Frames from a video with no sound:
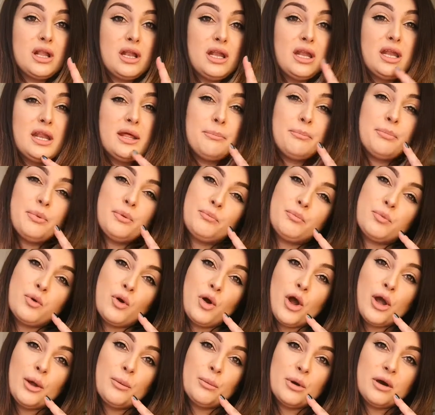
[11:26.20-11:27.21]
a lip
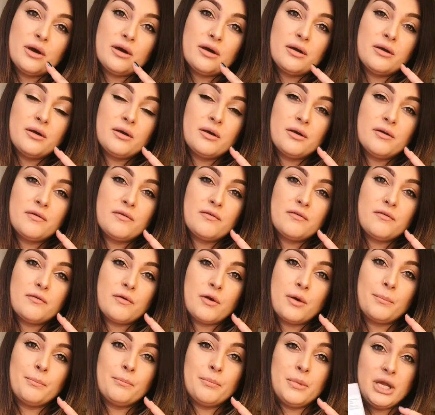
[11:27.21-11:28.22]
primer
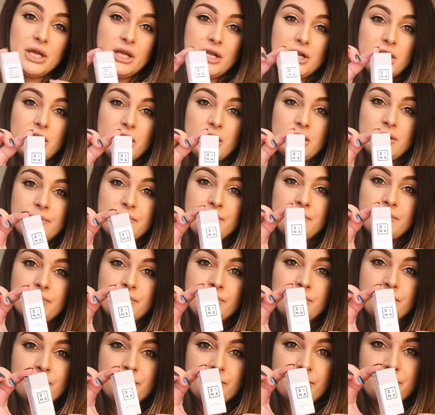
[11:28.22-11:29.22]
from Mina
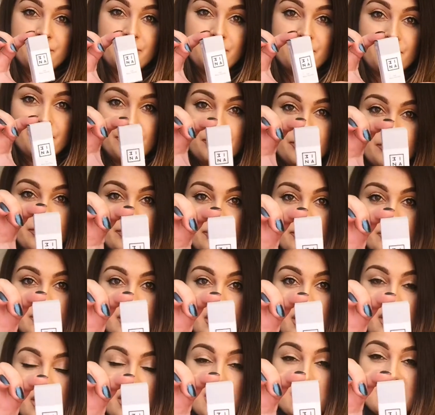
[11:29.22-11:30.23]

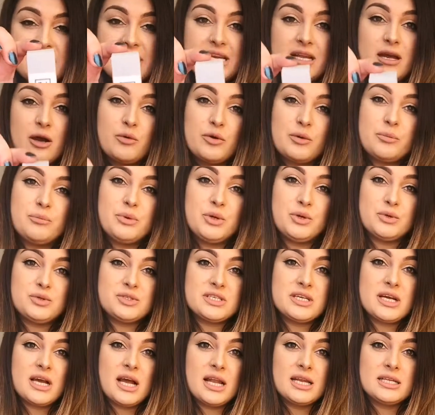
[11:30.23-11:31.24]
uh, in our
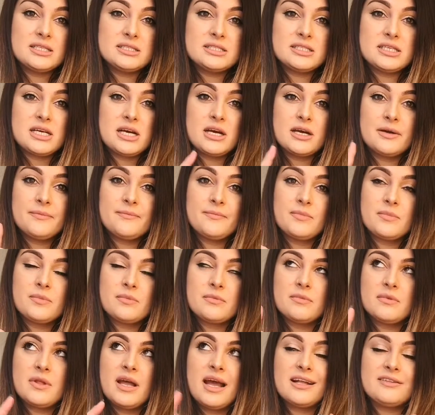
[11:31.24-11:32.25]
beauty calendar,
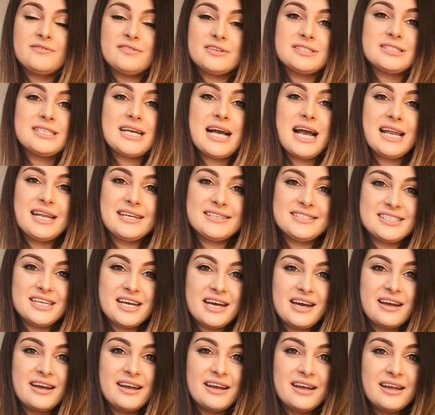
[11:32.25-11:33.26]
advent
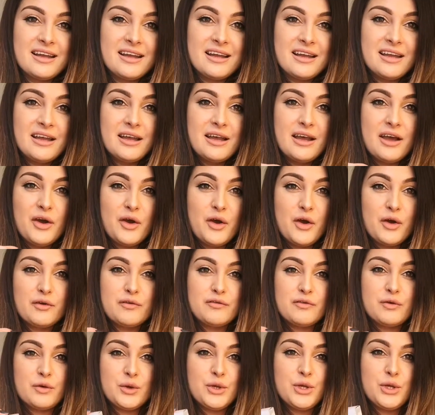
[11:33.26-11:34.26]
calendar uh,
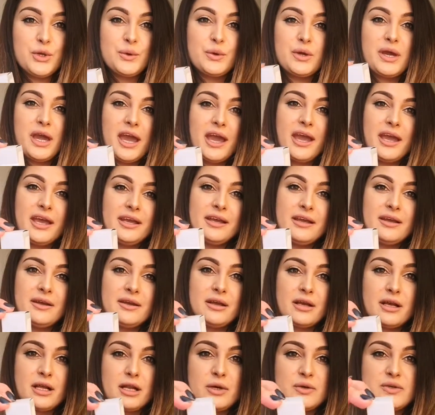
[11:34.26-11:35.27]
for UK
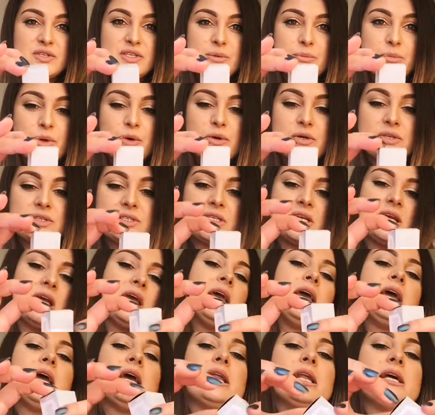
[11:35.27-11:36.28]
glossy box.
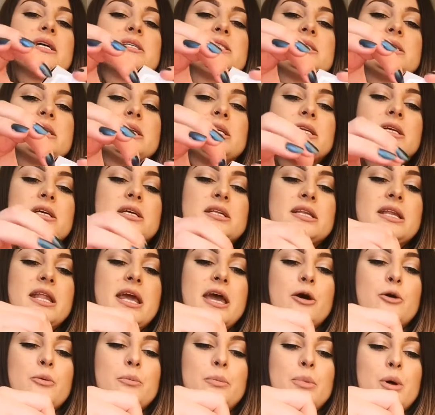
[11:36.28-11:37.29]
And that's a
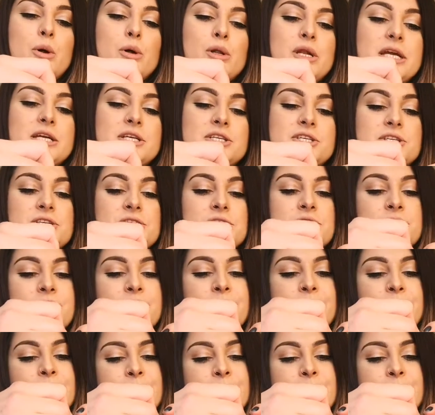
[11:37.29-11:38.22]
nail polish